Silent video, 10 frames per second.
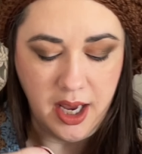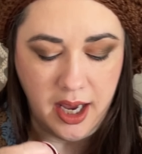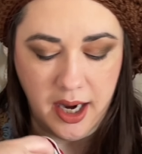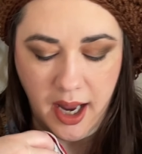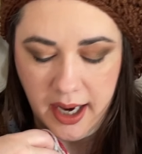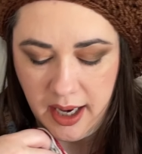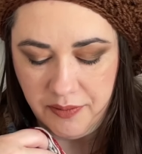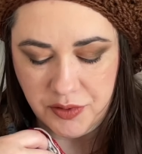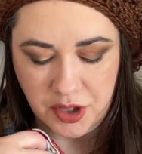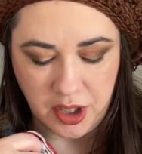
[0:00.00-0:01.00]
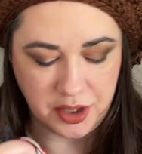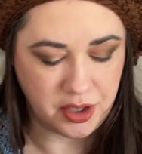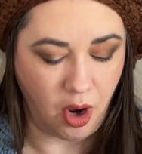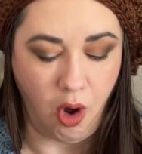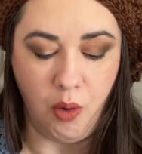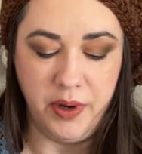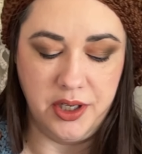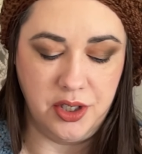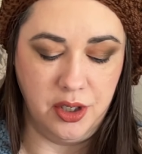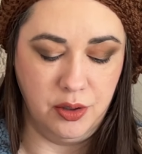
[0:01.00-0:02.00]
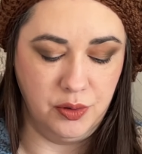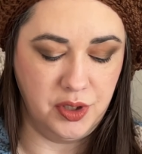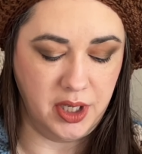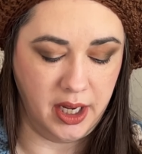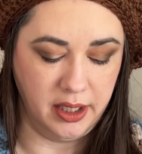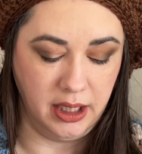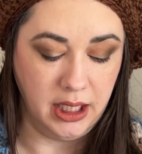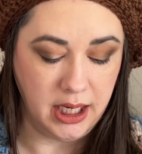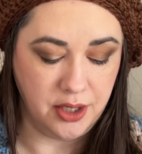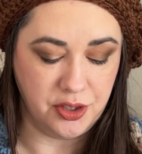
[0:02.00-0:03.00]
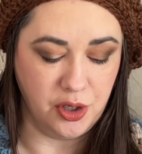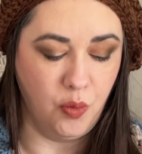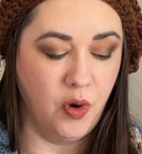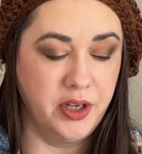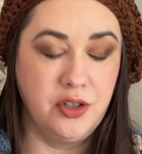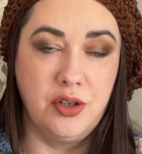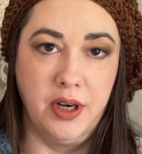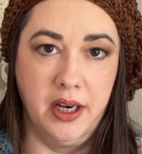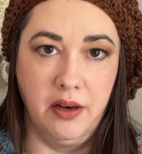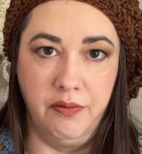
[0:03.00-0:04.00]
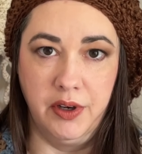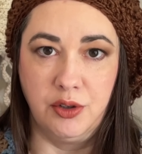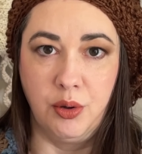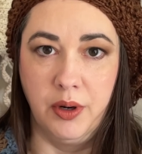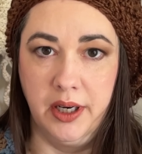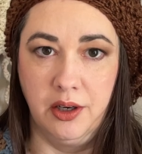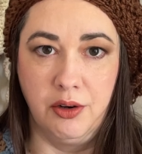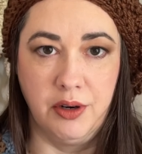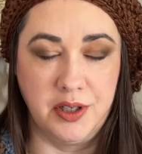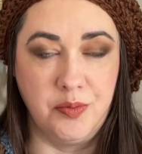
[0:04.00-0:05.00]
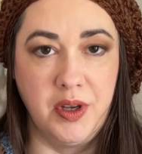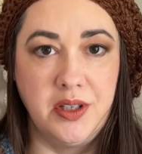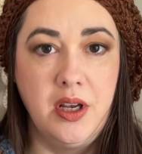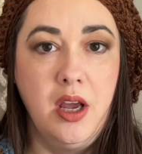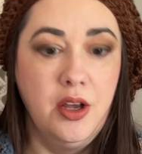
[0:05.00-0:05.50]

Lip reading: And I have just always used at least one strand of Victorian Christmas.